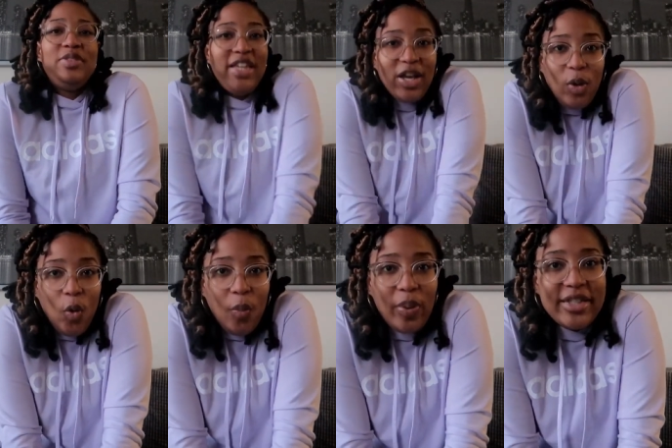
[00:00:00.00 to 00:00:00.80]
take
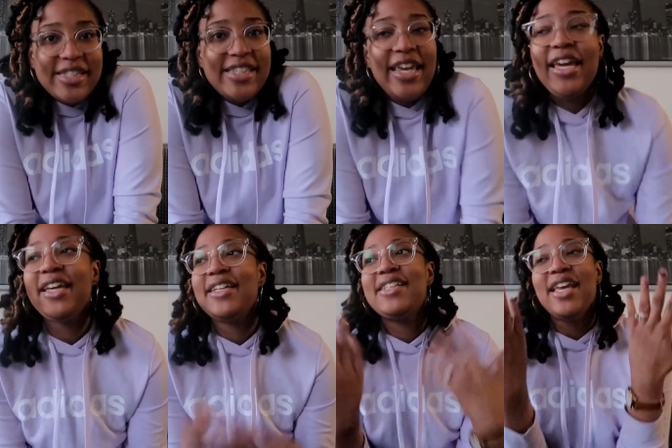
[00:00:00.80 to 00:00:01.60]
hope and take
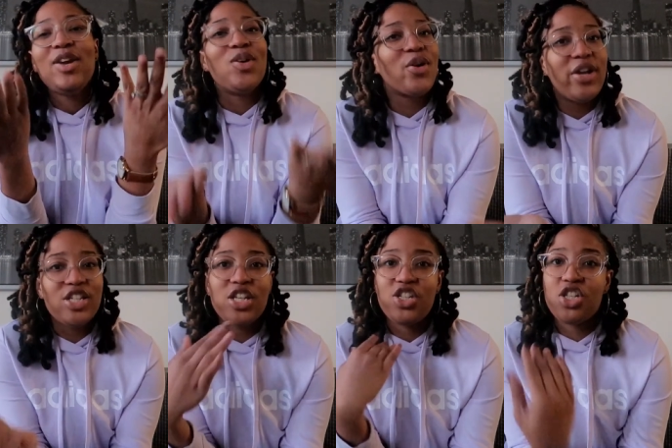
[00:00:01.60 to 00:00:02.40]
take
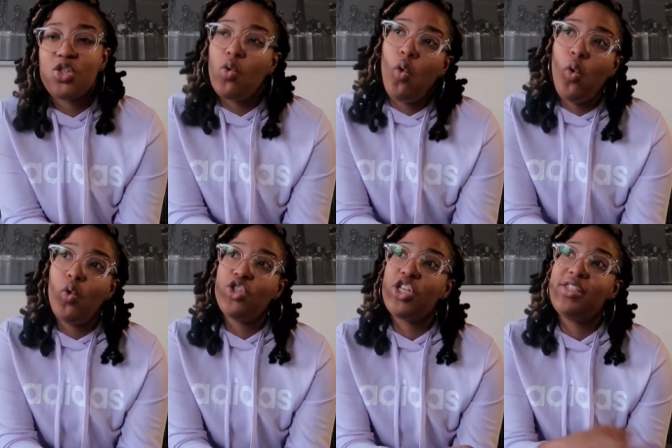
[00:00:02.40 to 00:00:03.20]
courage and just
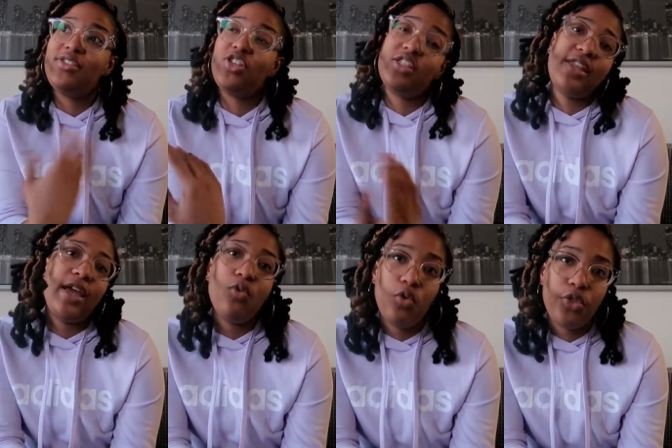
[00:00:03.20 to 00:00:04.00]
go just just
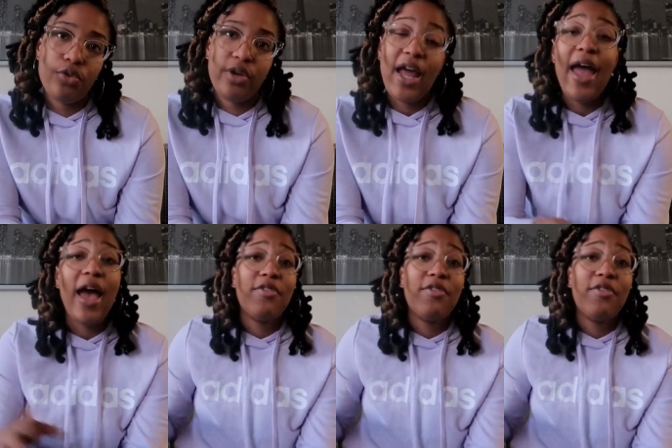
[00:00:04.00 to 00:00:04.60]
like go through it i